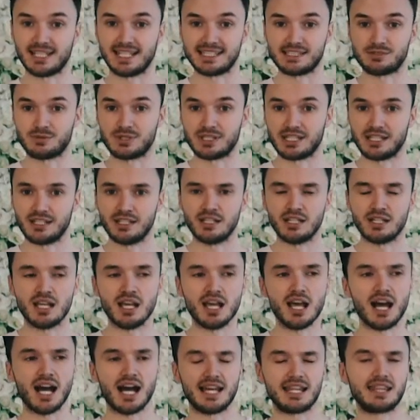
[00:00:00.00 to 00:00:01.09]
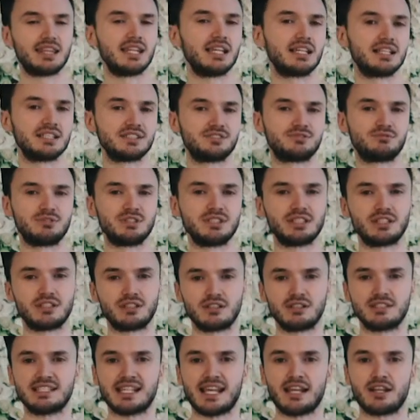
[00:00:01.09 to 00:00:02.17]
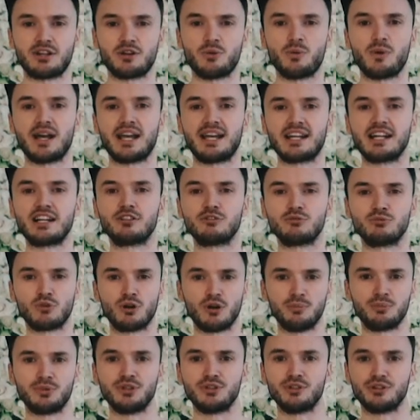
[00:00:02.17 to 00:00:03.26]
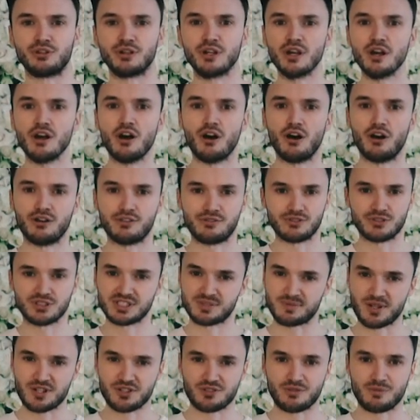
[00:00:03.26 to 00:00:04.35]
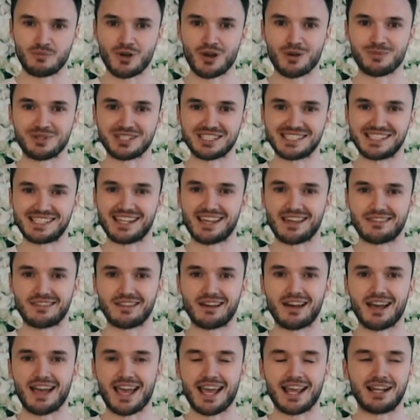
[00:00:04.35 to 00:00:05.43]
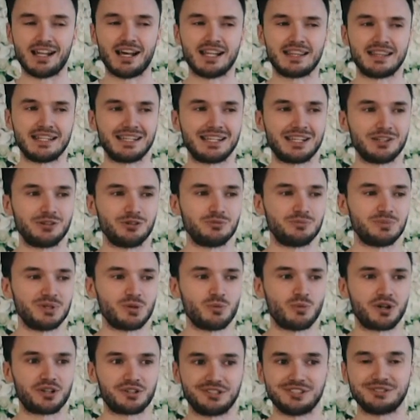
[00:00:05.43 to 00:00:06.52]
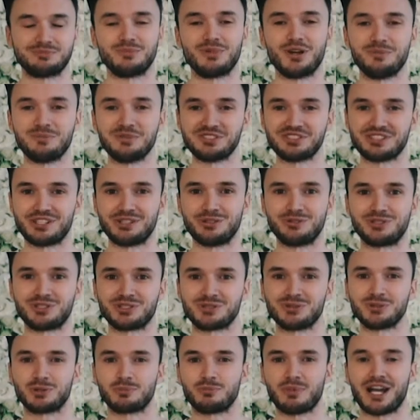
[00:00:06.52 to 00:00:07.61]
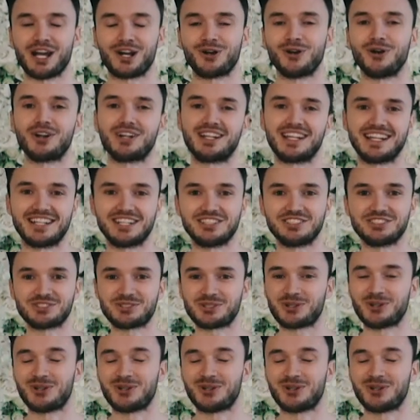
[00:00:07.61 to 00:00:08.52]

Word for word: dance within it. I think it's really going to take away and rob you of your special moment together. And I think it would be one of those moments that you would just look back on and just